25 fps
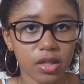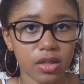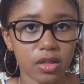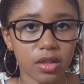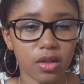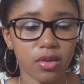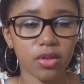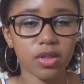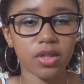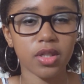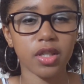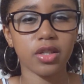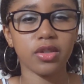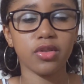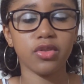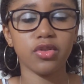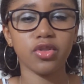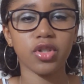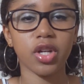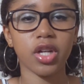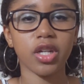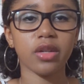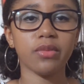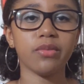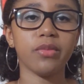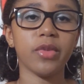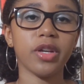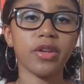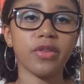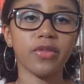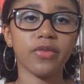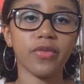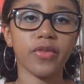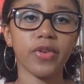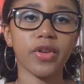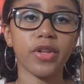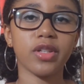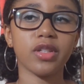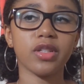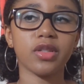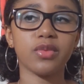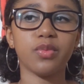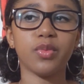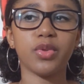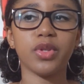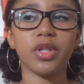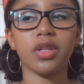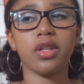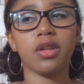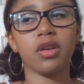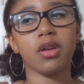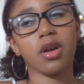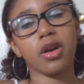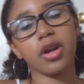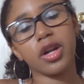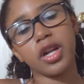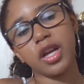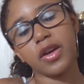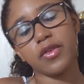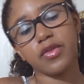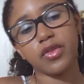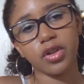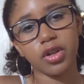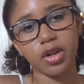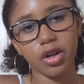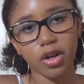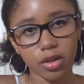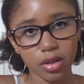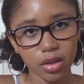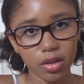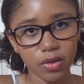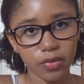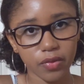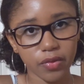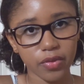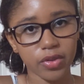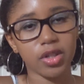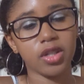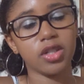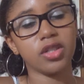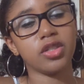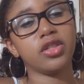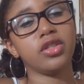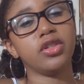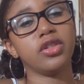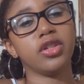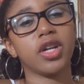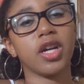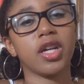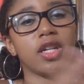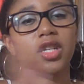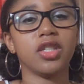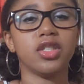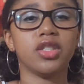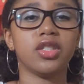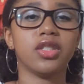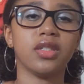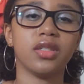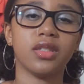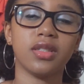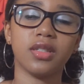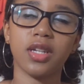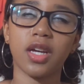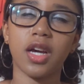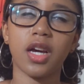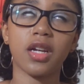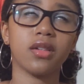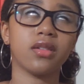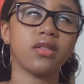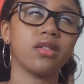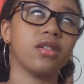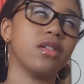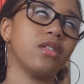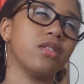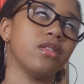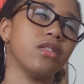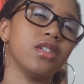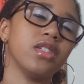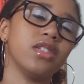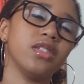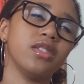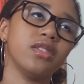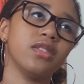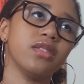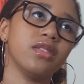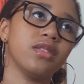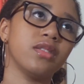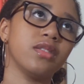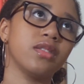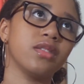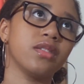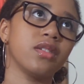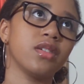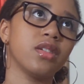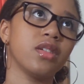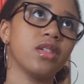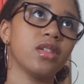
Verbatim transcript: So it's like you try to make friends, but then they already have their other friends, and you're kind of just, I don't know, it just,